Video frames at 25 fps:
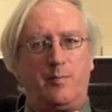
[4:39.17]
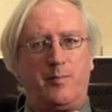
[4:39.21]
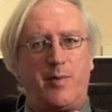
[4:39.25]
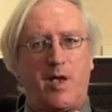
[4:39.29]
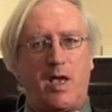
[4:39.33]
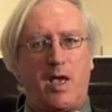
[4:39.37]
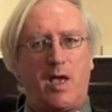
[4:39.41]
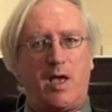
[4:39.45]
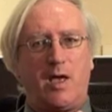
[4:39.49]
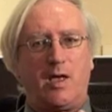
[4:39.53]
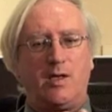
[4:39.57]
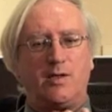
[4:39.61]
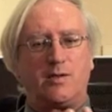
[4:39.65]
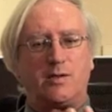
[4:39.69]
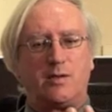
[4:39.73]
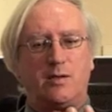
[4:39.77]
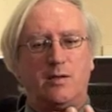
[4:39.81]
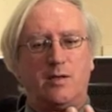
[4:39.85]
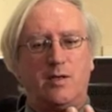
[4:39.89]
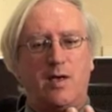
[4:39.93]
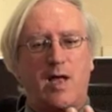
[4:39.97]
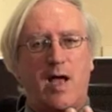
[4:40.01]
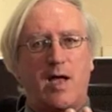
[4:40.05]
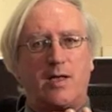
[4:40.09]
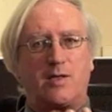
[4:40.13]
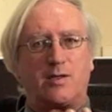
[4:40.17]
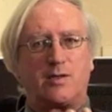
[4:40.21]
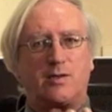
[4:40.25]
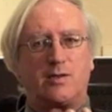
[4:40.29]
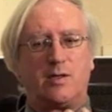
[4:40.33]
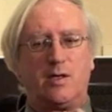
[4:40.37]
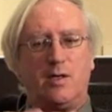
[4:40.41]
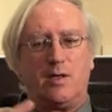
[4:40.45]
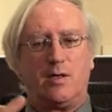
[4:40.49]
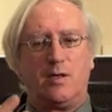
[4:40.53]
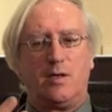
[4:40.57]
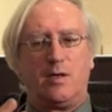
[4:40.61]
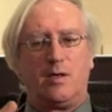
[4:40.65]
beans,
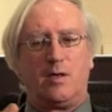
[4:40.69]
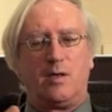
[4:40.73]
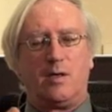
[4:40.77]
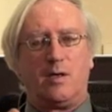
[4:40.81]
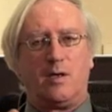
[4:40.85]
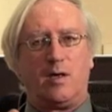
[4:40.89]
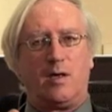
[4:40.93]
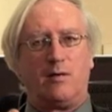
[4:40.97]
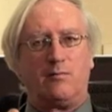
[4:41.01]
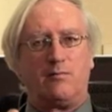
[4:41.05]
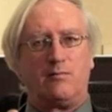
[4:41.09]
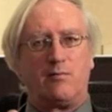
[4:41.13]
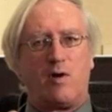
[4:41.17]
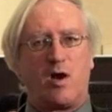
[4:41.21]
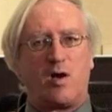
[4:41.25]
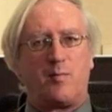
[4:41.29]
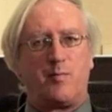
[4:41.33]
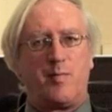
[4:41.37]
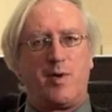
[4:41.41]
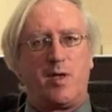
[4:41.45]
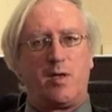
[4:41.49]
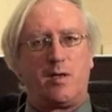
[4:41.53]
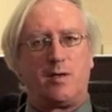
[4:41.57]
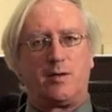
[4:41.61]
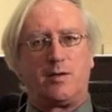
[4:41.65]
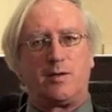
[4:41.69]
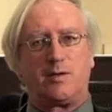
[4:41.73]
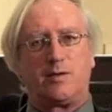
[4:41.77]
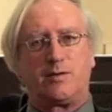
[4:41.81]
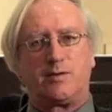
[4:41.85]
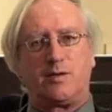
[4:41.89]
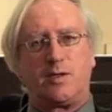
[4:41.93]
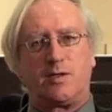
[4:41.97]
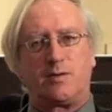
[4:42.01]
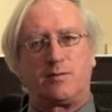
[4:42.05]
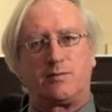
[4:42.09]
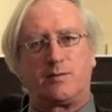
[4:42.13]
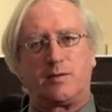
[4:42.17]
nuts, rock melon and
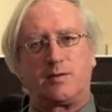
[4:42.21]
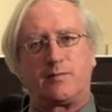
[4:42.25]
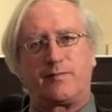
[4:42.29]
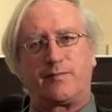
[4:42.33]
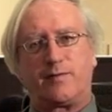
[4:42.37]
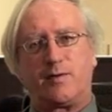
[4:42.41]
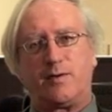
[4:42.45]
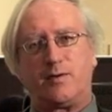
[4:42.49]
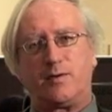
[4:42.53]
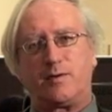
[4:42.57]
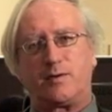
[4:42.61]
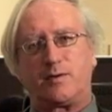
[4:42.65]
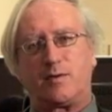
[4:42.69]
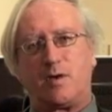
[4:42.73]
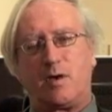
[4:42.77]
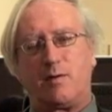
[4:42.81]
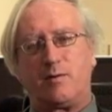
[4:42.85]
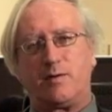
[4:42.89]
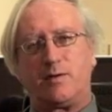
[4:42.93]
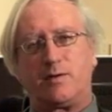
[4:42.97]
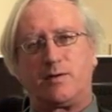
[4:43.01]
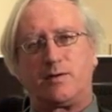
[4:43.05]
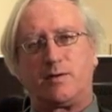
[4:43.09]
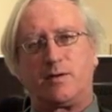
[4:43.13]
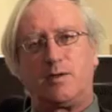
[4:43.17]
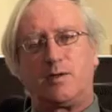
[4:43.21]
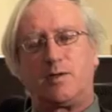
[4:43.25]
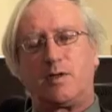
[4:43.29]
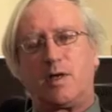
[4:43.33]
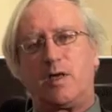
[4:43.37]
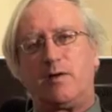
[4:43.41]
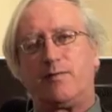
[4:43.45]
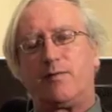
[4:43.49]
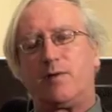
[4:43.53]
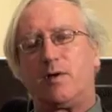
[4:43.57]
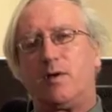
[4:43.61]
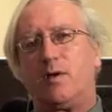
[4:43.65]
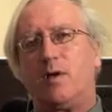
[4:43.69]
citrus fruits, orange juice
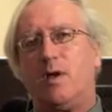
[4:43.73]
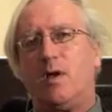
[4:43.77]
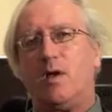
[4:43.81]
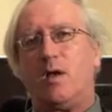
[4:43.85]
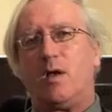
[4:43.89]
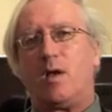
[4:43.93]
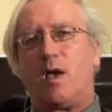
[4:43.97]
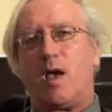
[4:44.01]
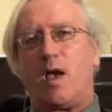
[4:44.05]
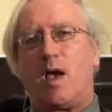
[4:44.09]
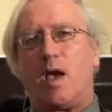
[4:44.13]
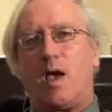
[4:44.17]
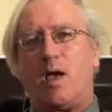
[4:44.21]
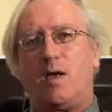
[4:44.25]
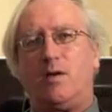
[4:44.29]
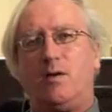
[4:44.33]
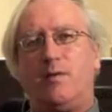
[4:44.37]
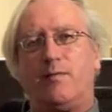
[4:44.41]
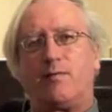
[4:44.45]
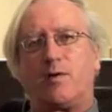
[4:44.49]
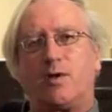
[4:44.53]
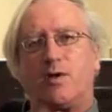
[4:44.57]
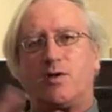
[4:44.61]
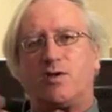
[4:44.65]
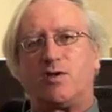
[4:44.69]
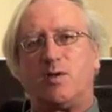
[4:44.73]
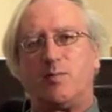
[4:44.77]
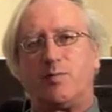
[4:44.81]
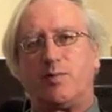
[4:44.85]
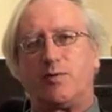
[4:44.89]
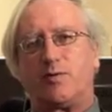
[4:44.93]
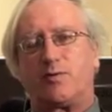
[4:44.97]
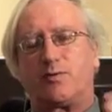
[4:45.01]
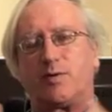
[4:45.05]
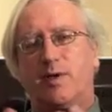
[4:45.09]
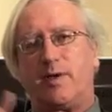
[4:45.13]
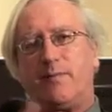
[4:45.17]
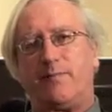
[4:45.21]
even, and you've got a
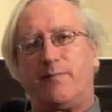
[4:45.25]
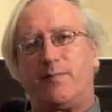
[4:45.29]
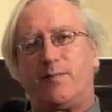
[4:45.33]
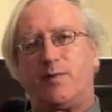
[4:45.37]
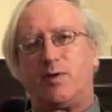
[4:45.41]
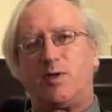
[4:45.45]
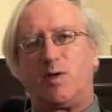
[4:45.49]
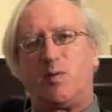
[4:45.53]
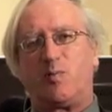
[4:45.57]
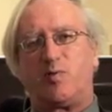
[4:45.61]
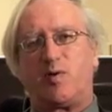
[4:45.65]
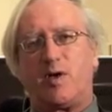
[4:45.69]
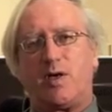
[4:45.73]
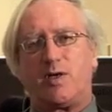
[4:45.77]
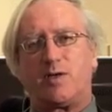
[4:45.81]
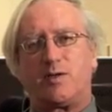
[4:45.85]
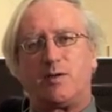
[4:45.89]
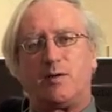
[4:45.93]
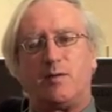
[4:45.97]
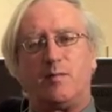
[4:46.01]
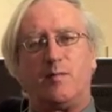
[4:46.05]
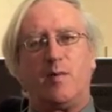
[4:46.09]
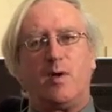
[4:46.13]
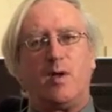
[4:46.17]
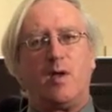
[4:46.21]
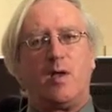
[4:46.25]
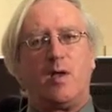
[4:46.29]
simple treatment for depression.